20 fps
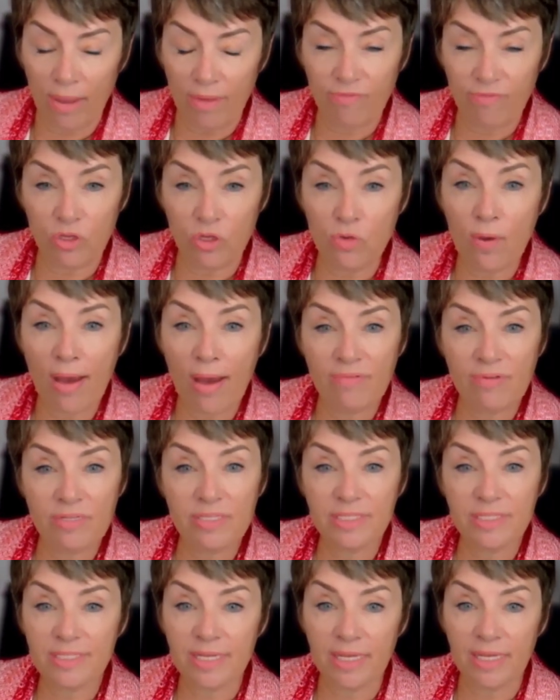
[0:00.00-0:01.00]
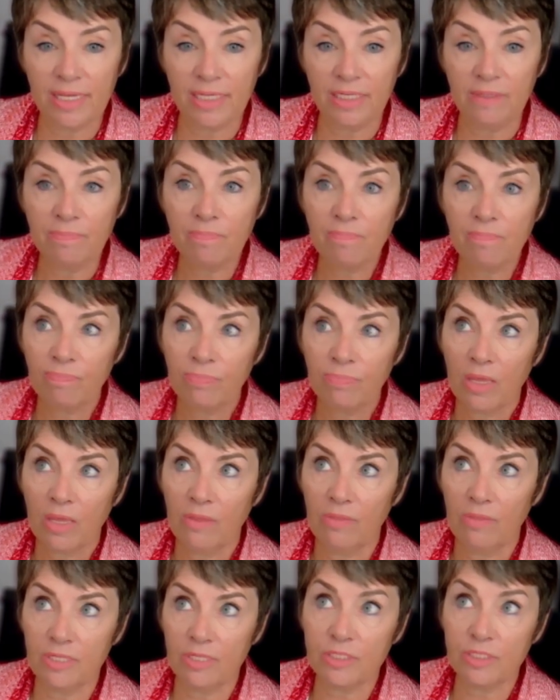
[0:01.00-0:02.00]
If you haven't seen
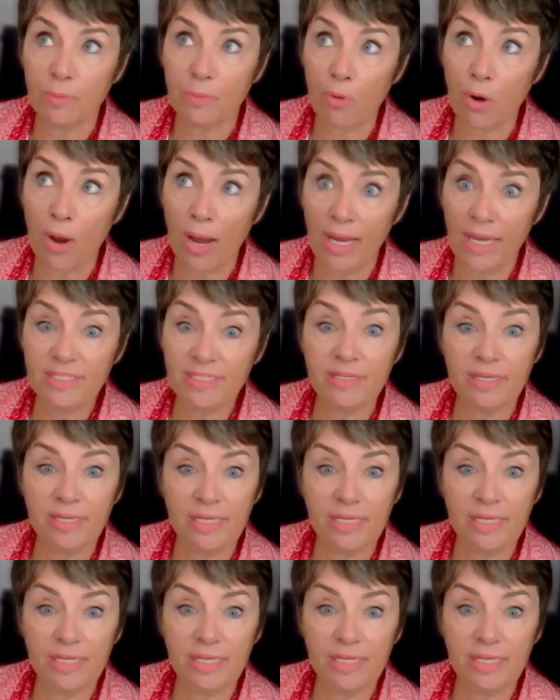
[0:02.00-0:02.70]
the surprise